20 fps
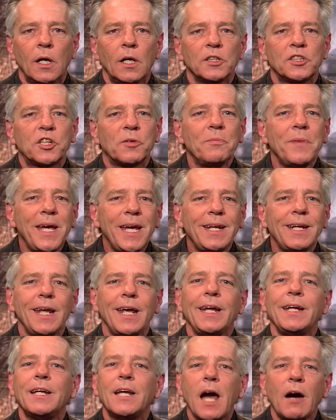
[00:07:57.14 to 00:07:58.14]
to meet
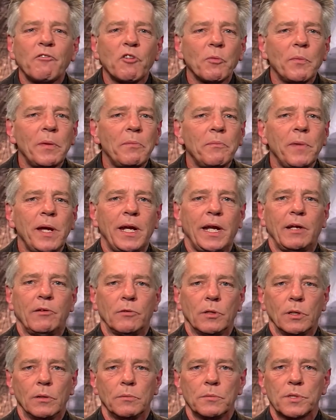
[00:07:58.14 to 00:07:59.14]
in government meeting
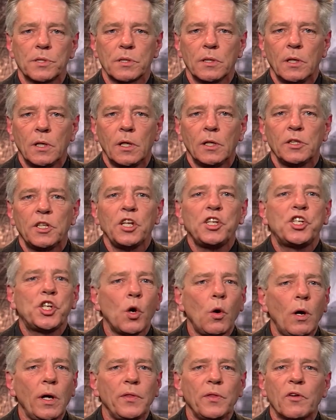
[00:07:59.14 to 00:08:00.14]
rooms, to
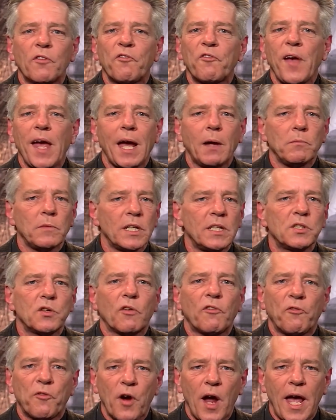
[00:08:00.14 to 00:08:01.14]
join their families or
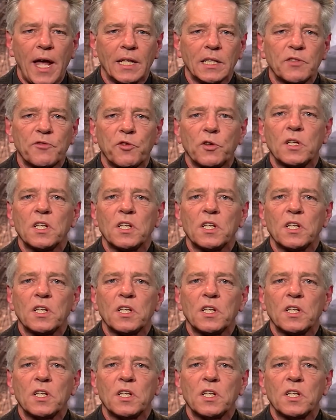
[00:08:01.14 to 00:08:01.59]
friends for